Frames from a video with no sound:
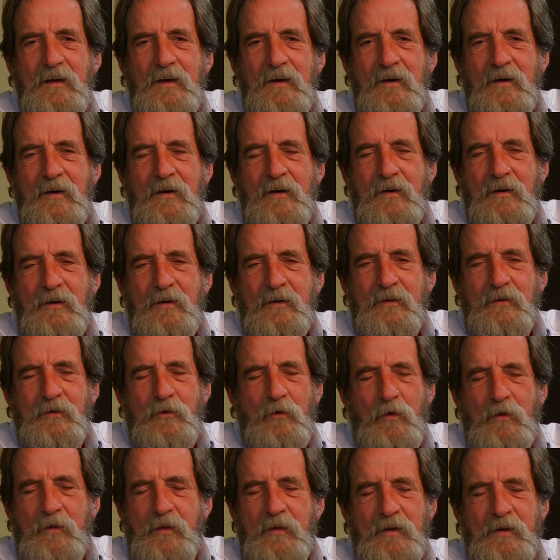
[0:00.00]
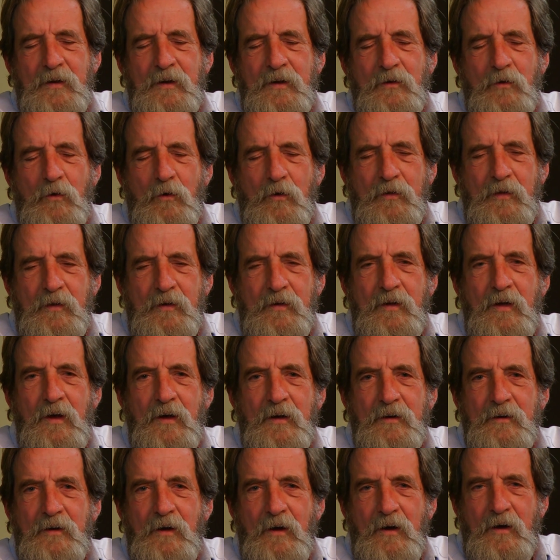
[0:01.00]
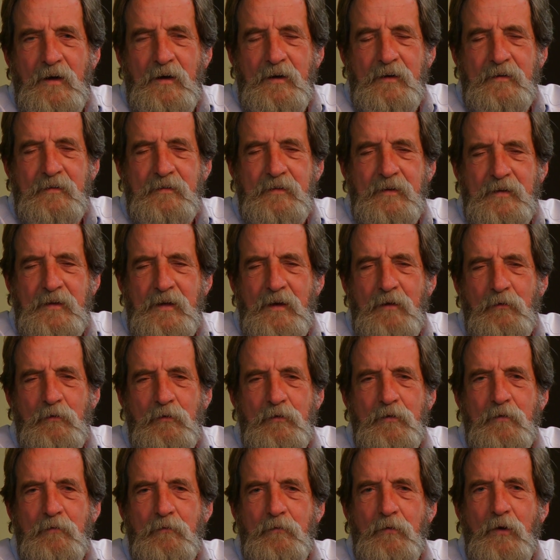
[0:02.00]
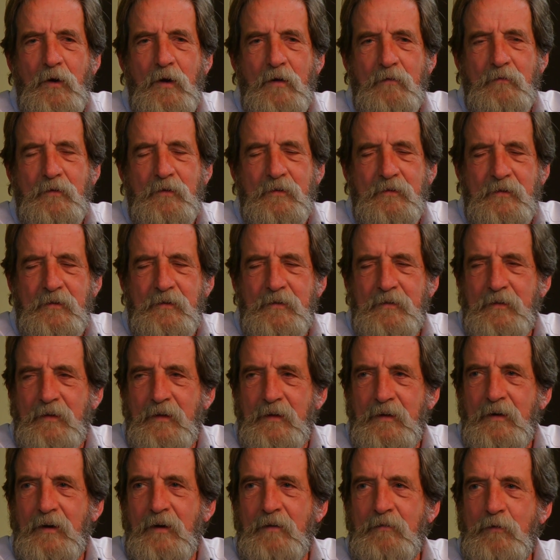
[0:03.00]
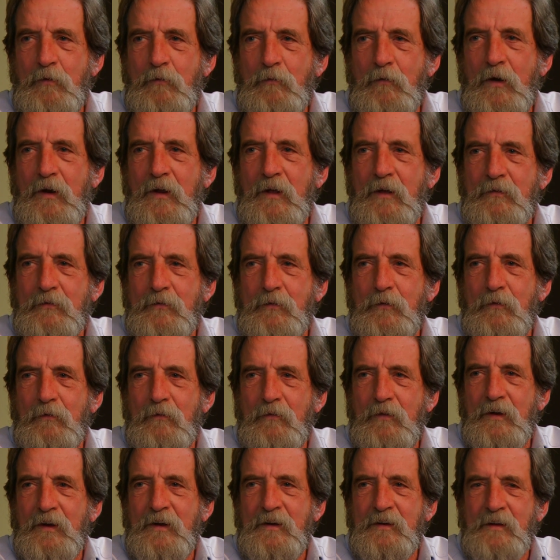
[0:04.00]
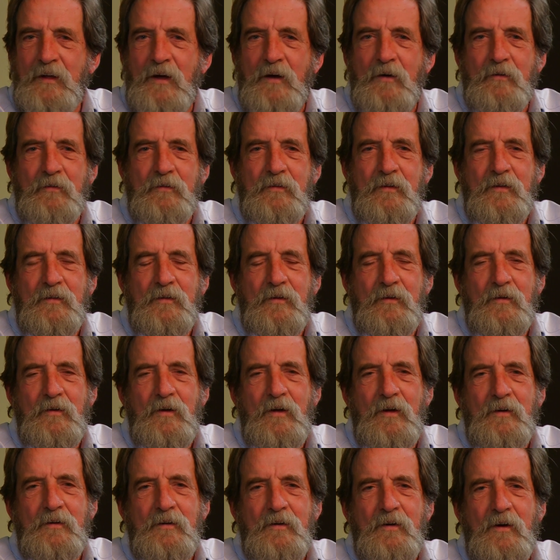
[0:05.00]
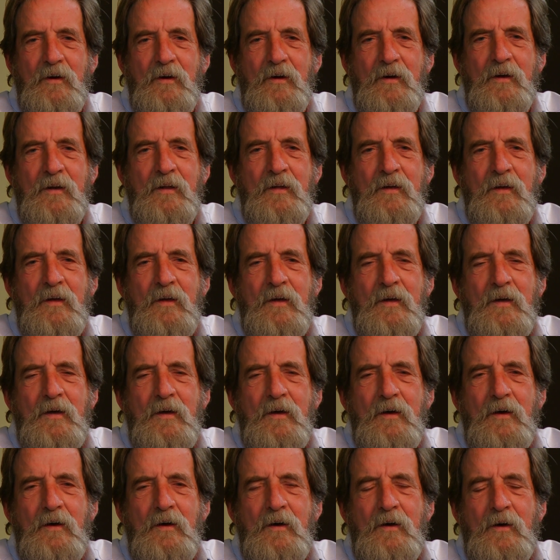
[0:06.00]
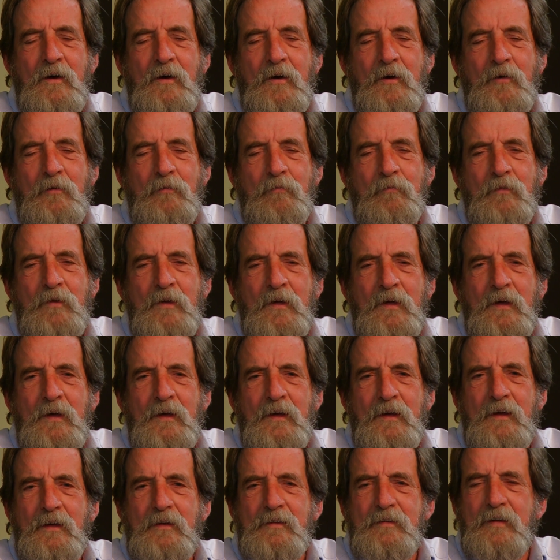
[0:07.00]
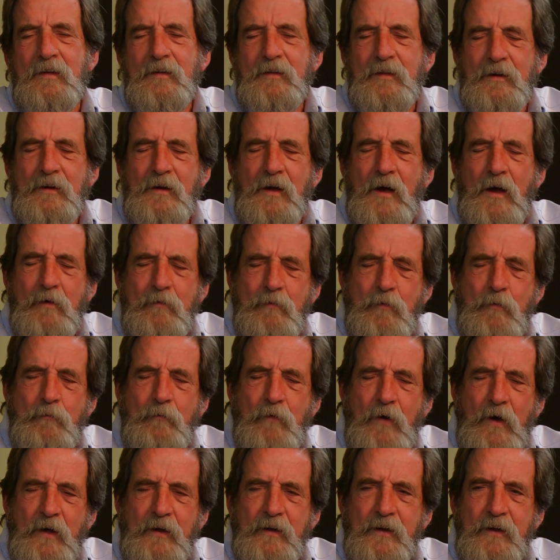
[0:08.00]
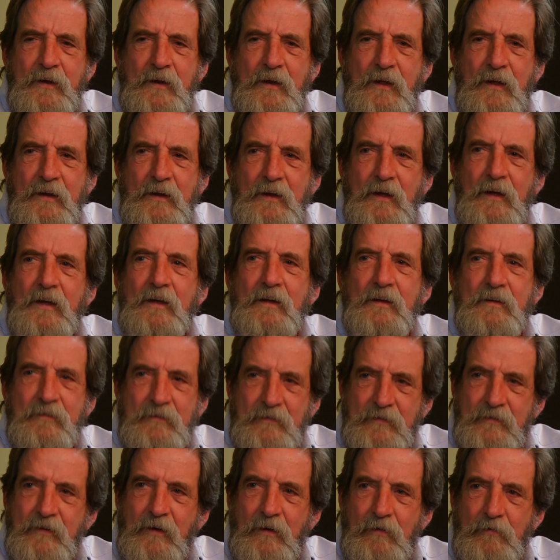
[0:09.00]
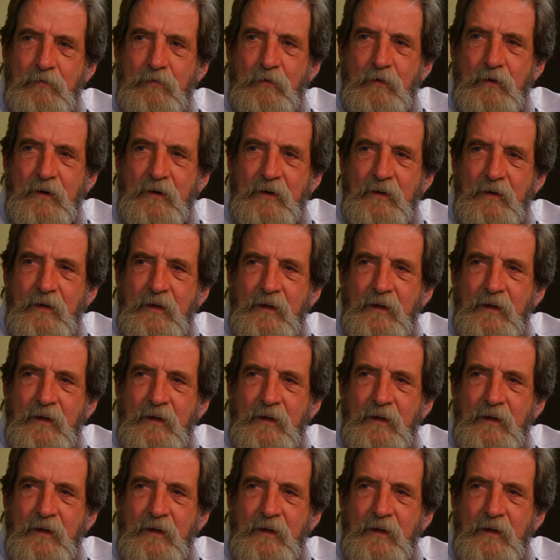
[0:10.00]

uh, called it, he called it not God. He said that was the premise, is that everybody has to acknowledge that they're not God. Um, he said the common bond in AA is suffering